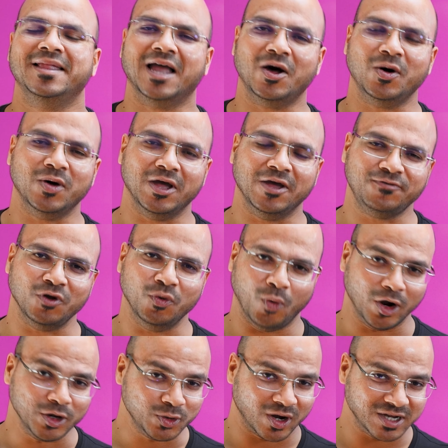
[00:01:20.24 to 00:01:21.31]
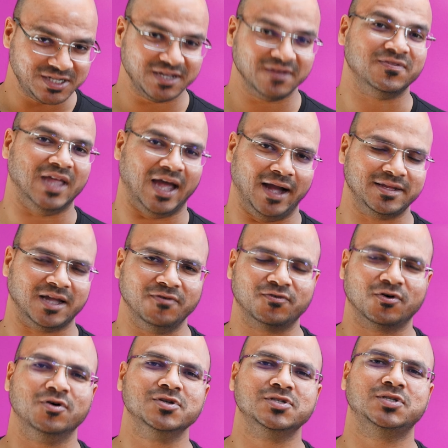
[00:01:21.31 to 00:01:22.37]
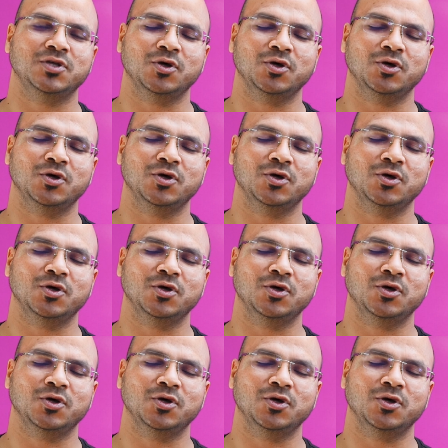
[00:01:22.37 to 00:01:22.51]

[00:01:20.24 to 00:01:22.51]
Now, if you want to achieve that, of course,